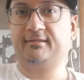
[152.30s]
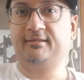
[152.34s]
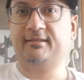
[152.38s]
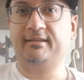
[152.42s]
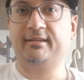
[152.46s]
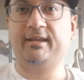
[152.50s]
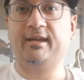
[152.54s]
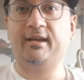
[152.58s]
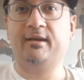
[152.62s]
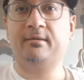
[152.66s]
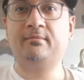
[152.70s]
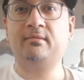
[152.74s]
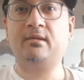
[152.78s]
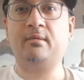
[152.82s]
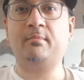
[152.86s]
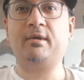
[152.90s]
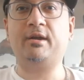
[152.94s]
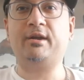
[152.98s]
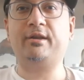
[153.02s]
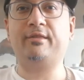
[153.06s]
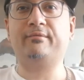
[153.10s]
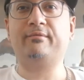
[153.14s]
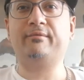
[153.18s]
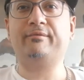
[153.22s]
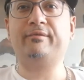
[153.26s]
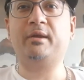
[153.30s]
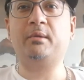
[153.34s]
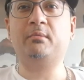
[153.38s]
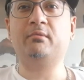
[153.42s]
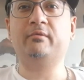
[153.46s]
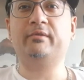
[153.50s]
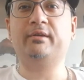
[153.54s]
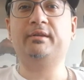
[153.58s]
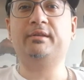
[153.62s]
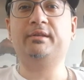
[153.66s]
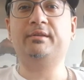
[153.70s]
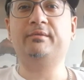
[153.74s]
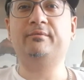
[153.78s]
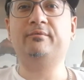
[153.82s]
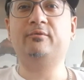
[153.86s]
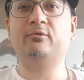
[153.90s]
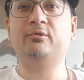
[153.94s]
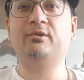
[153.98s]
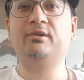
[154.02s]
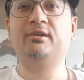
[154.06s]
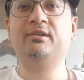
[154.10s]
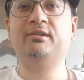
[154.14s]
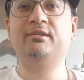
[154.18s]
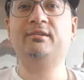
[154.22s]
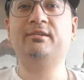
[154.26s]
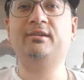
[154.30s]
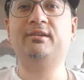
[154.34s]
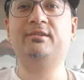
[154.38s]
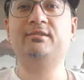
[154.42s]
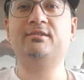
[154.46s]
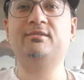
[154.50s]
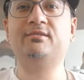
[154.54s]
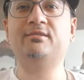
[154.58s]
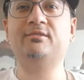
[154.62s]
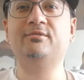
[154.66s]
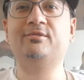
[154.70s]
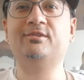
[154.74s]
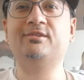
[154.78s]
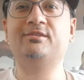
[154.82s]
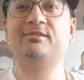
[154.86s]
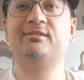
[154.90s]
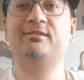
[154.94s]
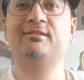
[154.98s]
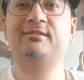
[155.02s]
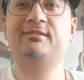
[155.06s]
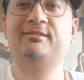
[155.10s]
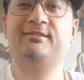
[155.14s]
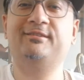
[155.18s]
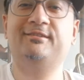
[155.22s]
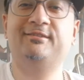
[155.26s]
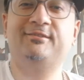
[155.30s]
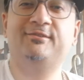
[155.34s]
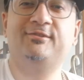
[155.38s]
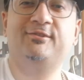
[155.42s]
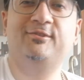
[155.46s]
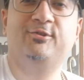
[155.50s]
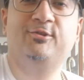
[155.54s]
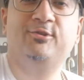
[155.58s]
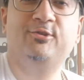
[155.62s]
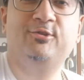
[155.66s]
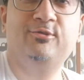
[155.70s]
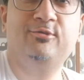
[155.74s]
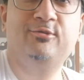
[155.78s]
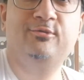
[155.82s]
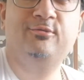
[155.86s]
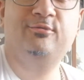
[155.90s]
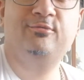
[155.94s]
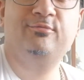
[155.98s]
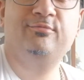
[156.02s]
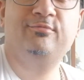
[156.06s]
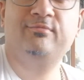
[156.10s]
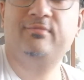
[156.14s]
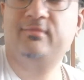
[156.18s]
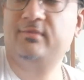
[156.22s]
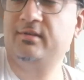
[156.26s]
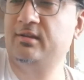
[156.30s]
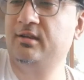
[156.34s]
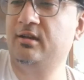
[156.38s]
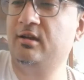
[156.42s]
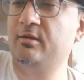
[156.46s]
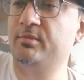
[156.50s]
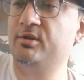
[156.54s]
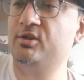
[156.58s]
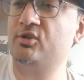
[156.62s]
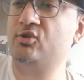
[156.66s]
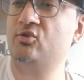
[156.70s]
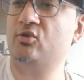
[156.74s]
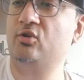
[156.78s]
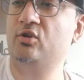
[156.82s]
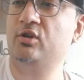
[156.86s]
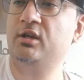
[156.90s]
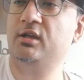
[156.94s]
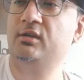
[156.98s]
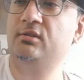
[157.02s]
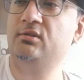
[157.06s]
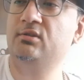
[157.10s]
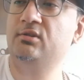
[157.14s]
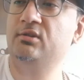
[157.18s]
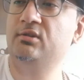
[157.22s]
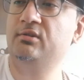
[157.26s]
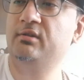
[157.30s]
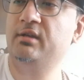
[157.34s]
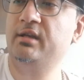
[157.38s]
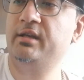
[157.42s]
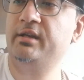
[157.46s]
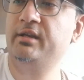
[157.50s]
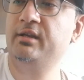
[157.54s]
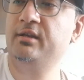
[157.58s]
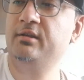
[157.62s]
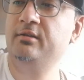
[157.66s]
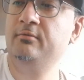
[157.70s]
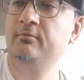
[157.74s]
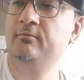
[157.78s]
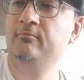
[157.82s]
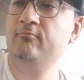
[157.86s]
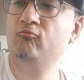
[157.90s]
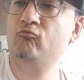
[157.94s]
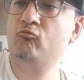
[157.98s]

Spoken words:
yeah, I'm out of the frame if I lean forward, I just noticed. So I'll be sure not to do that again.